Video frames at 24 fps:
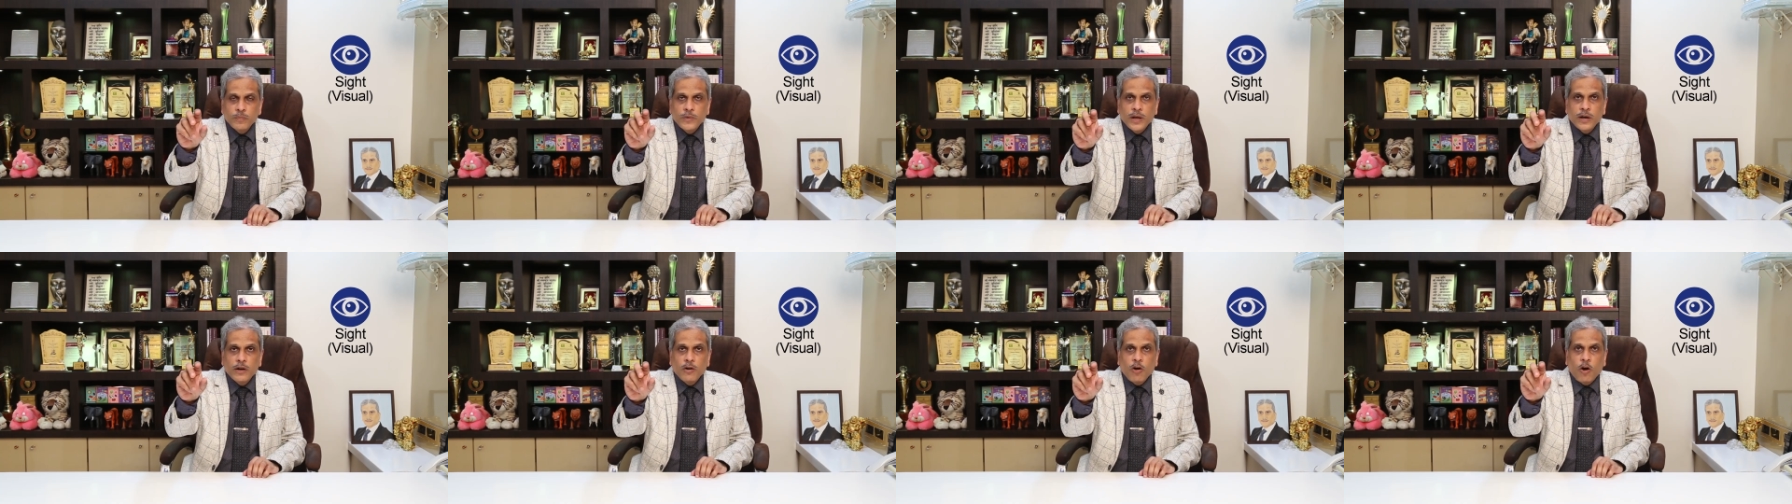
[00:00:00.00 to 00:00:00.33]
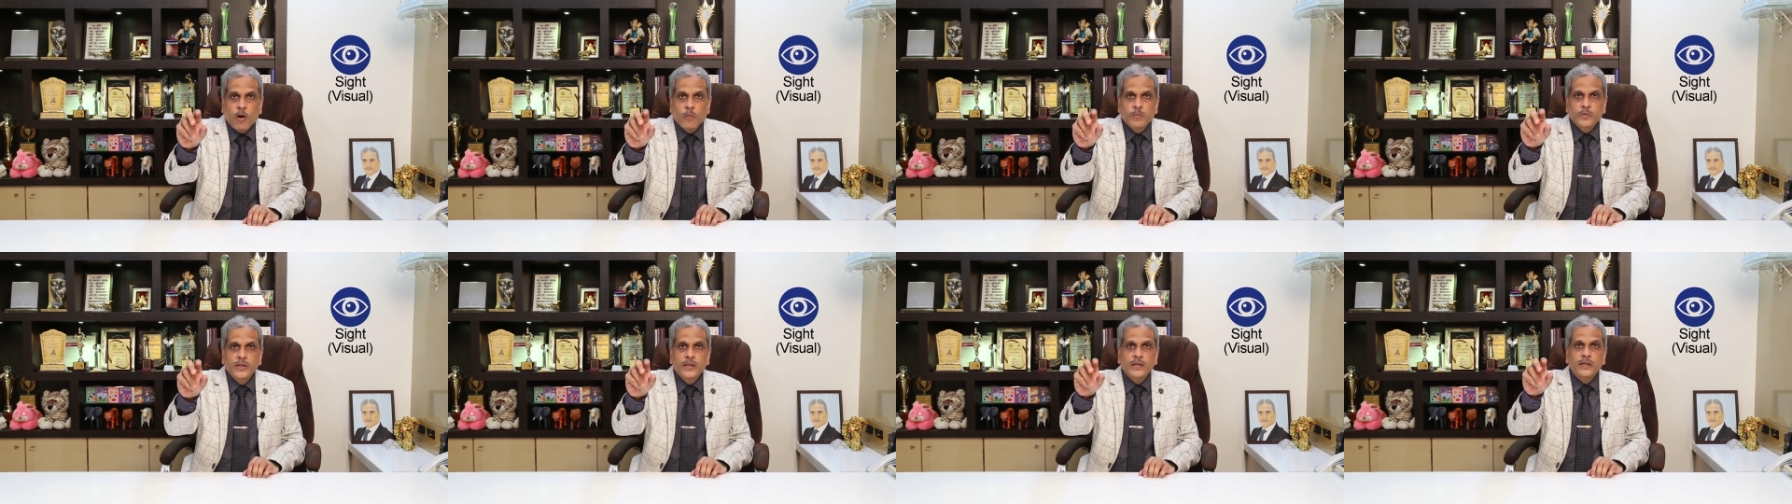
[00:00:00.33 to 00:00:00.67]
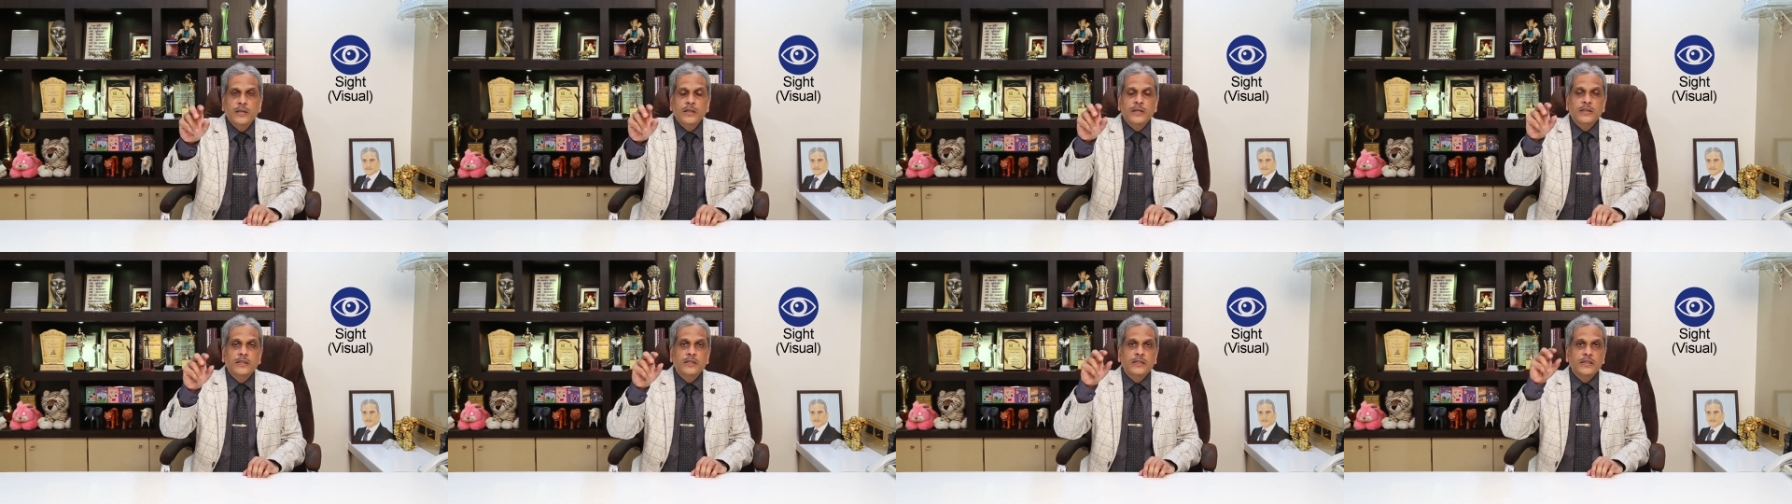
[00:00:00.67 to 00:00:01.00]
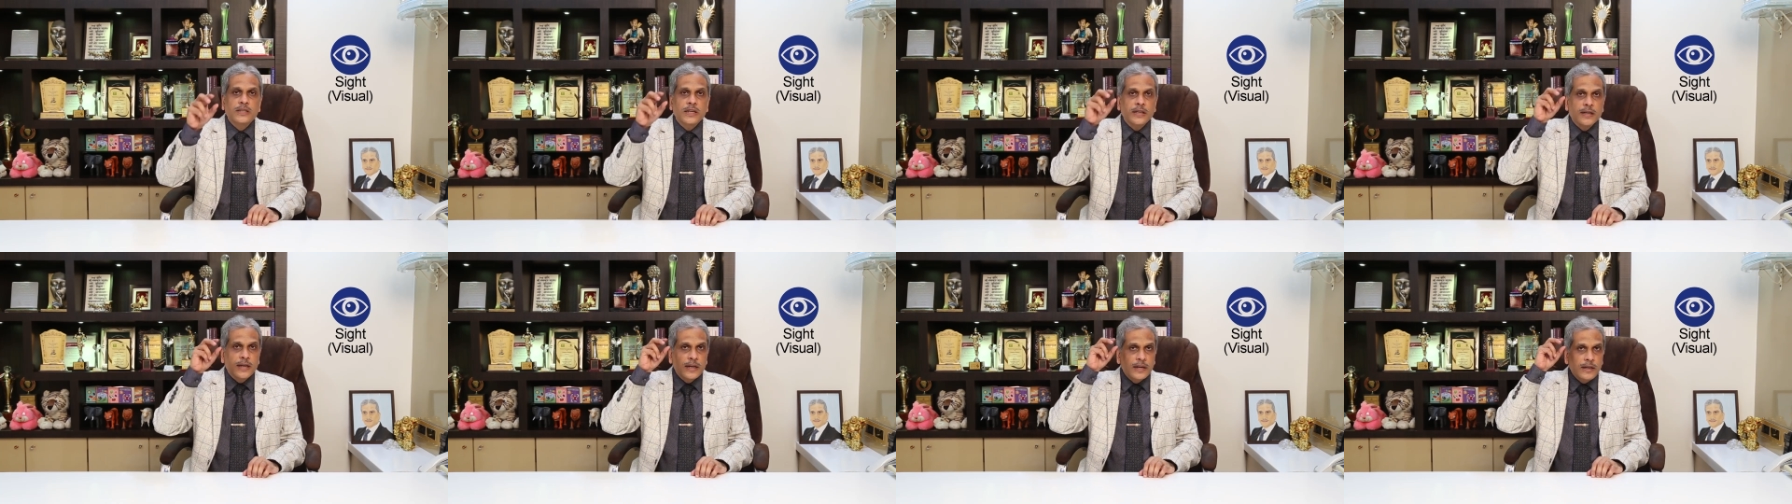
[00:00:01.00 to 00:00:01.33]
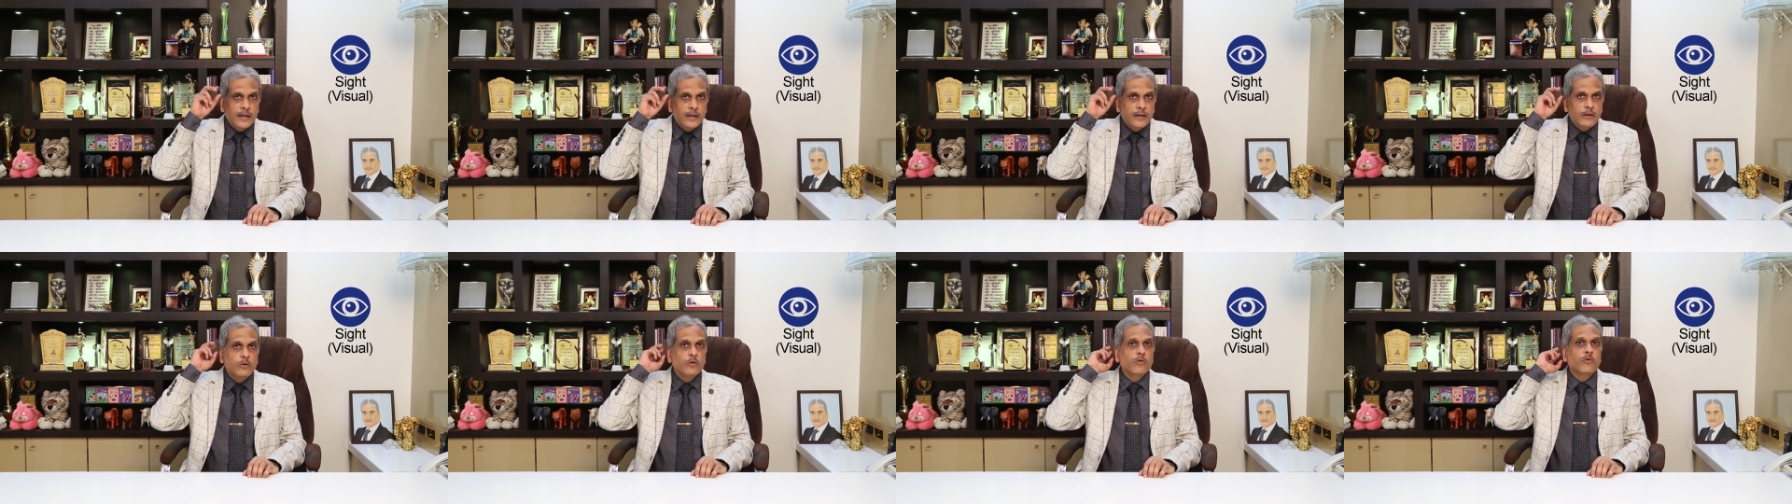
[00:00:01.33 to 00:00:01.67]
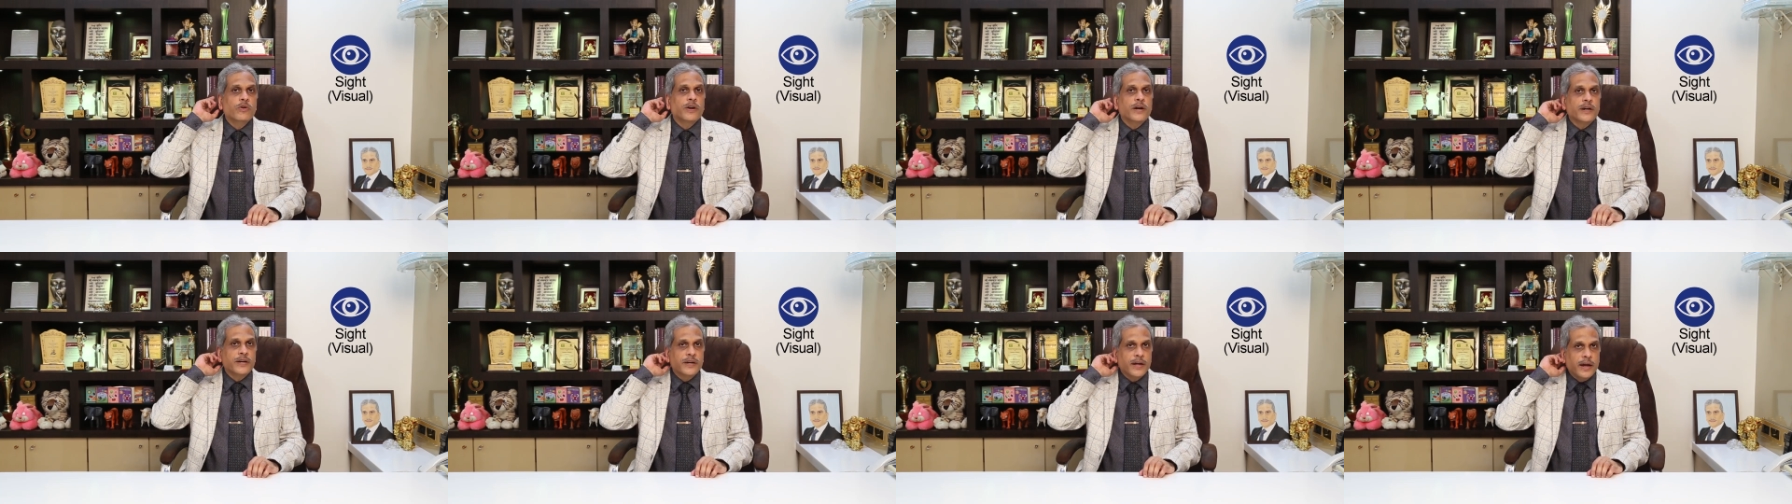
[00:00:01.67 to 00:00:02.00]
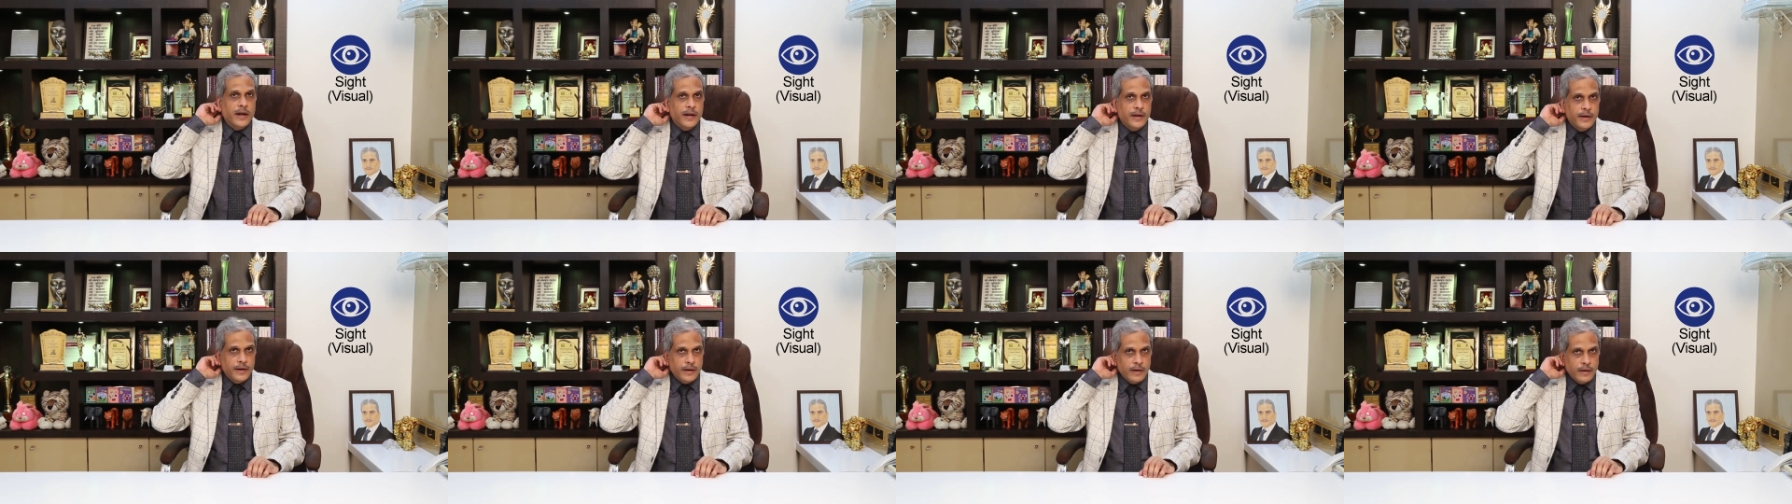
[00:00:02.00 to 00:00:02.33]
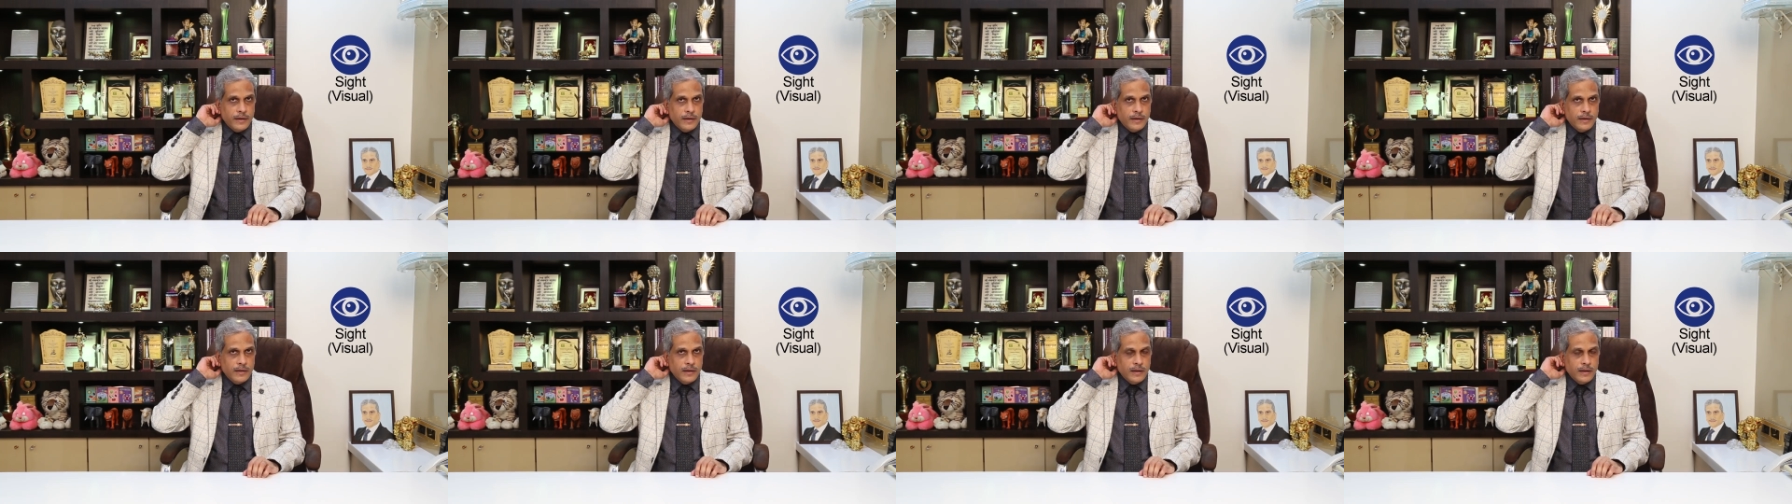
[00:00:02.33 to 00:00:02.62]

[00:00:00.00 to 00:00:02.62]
that object is taken into a retina.